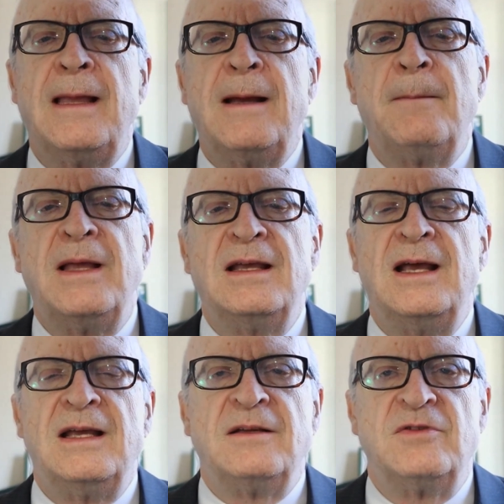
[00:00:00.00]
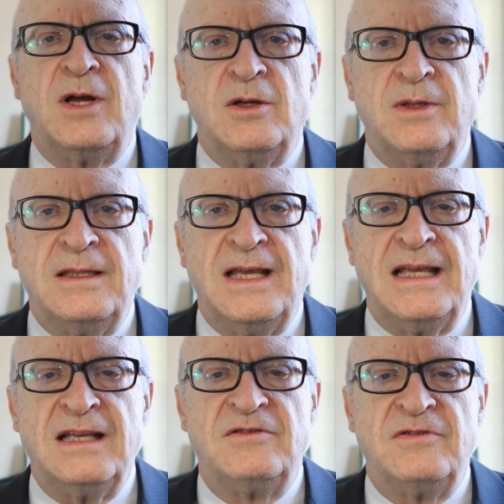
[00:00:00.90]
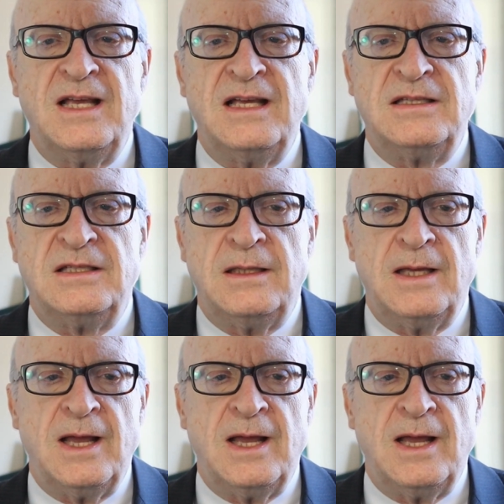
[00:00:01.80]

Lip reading: Immediately following the heat phase,